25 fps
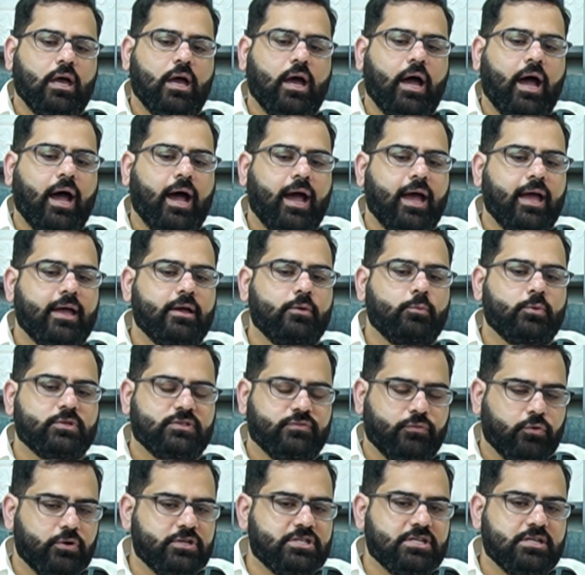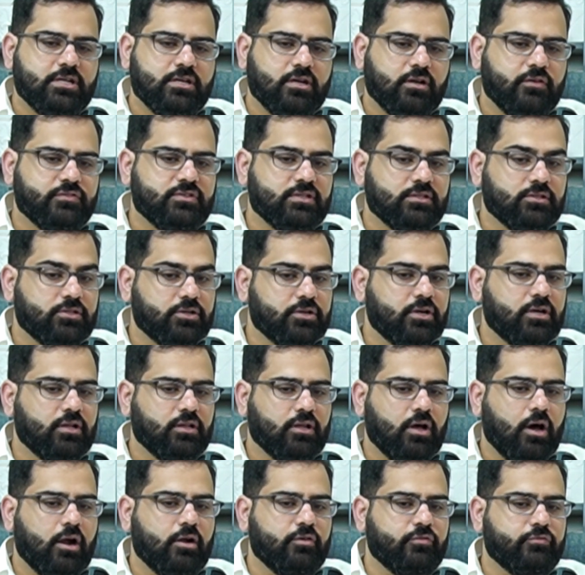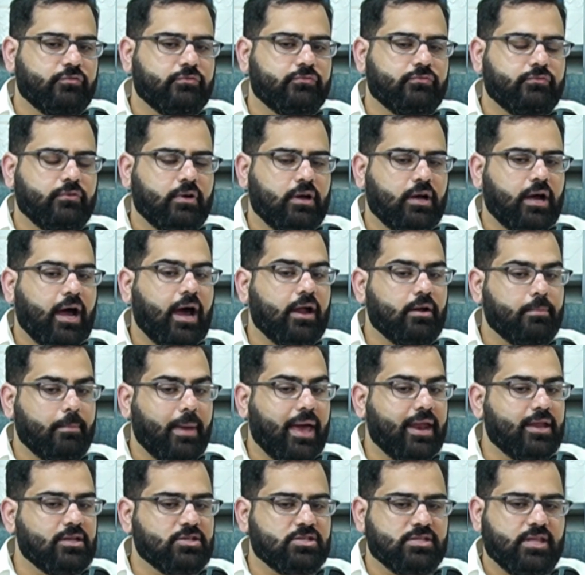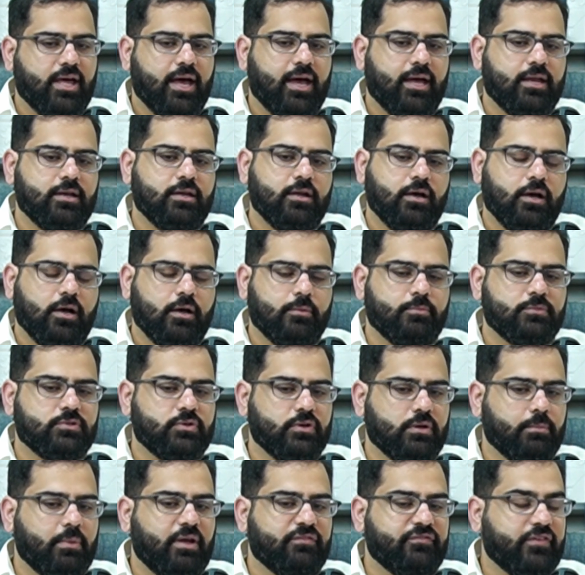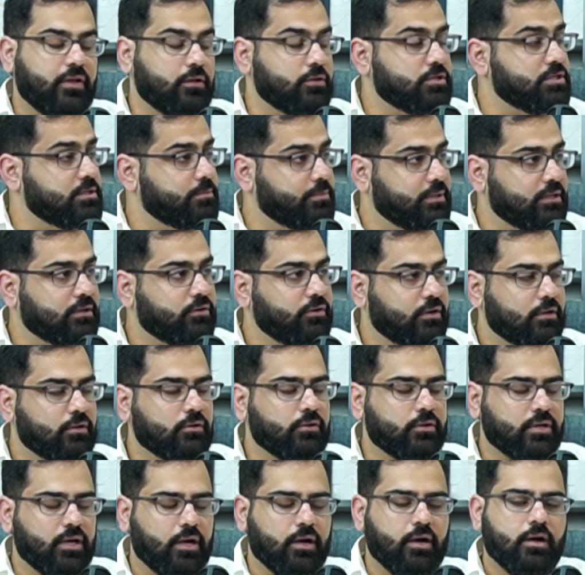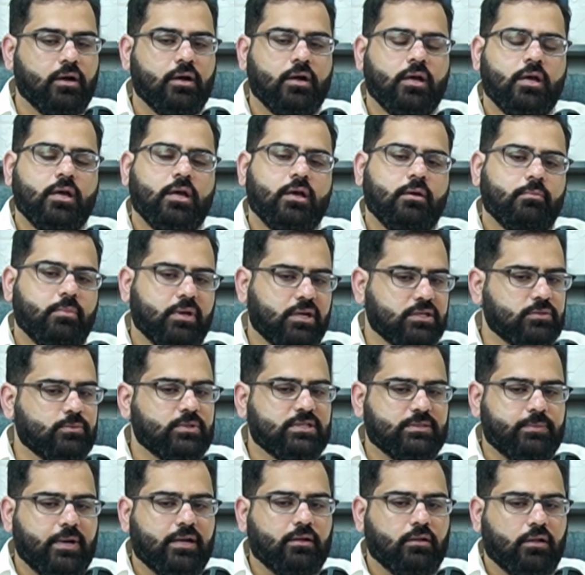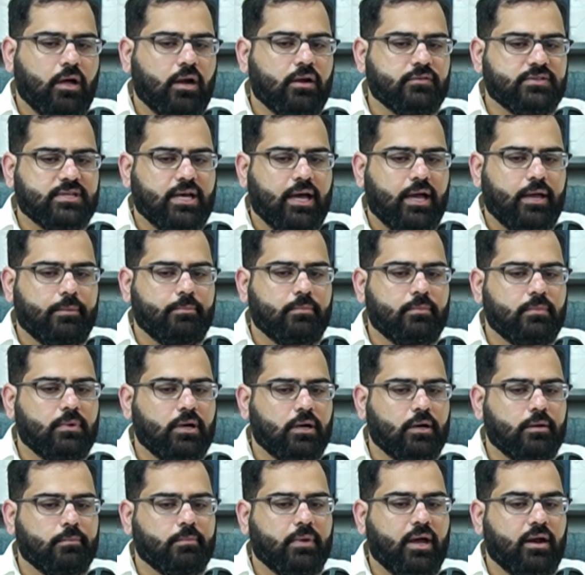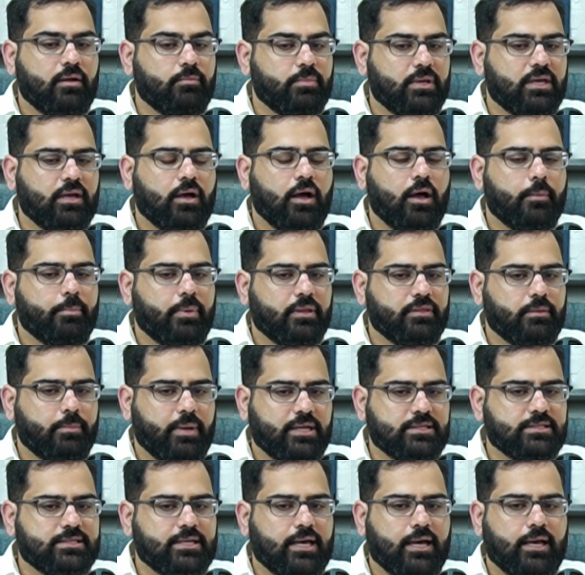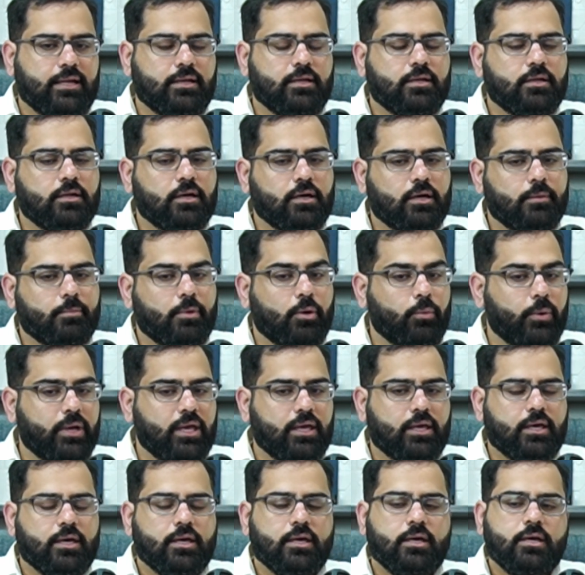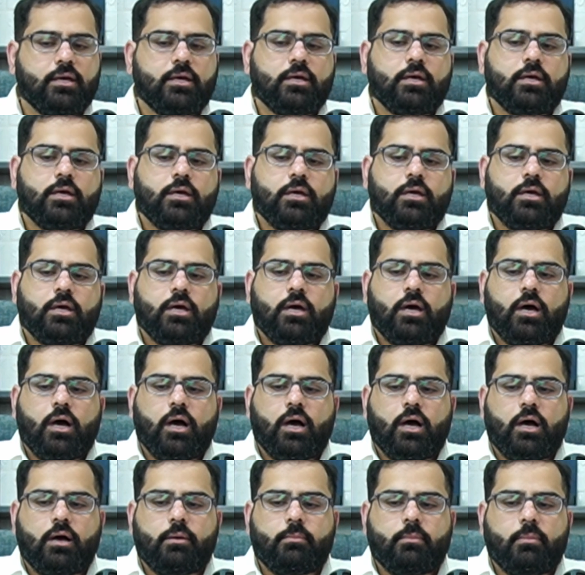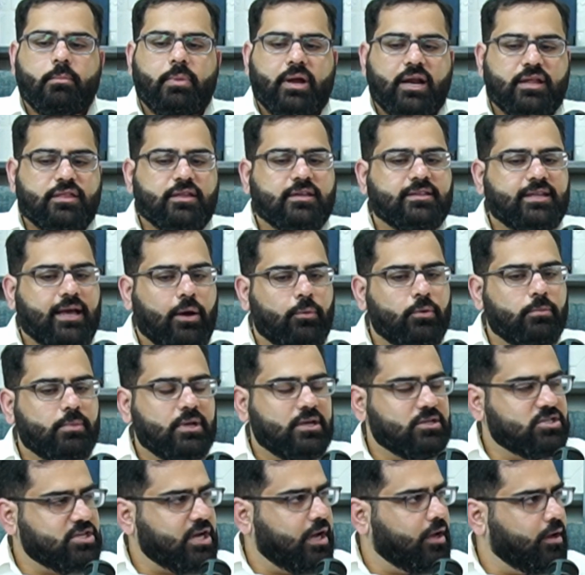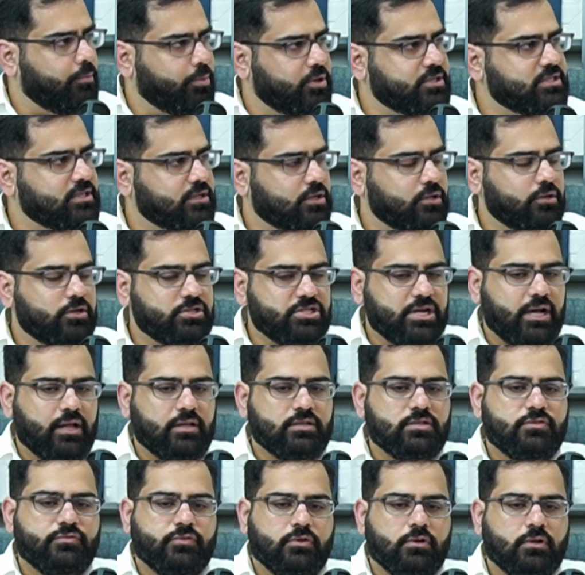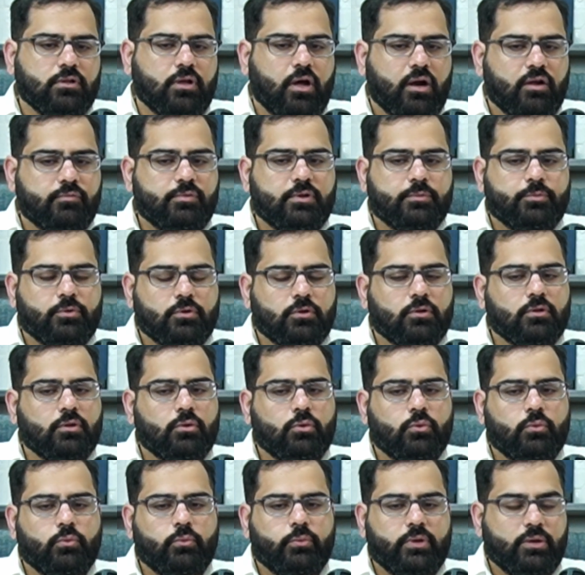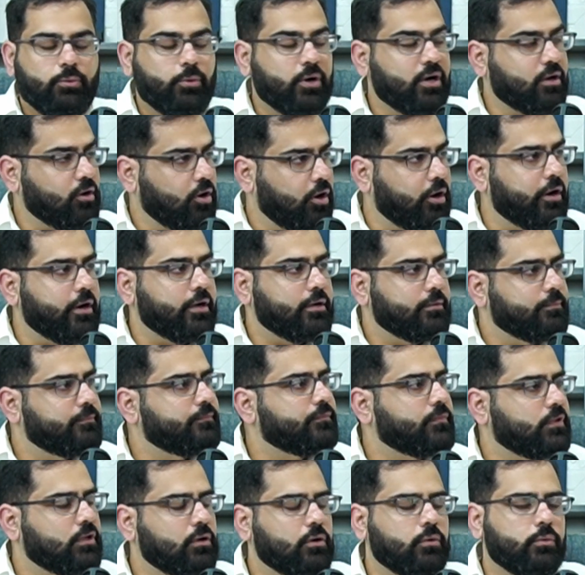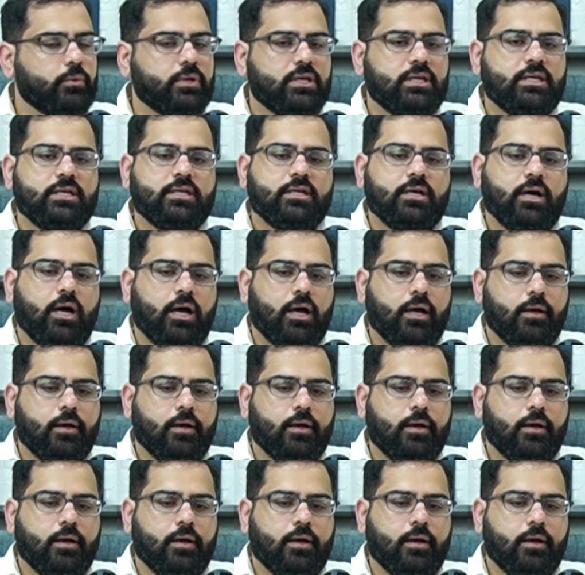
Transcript: I was fortunate enough to learn a lot of how to manage that during my fellowship in critical care, because we spent a lot of time kind of being up at the bedside, awake. But I think that would be a particular challenge for a lot of people. We work hard. We